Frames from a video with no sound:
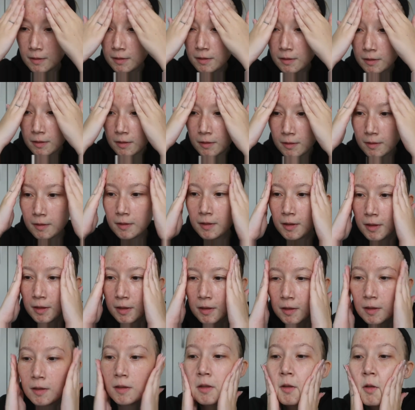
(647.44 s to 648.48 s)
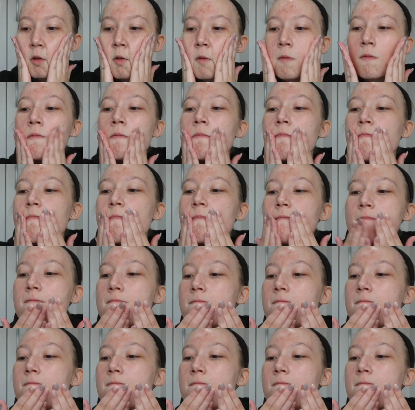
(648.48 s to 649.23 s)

(no one is talking)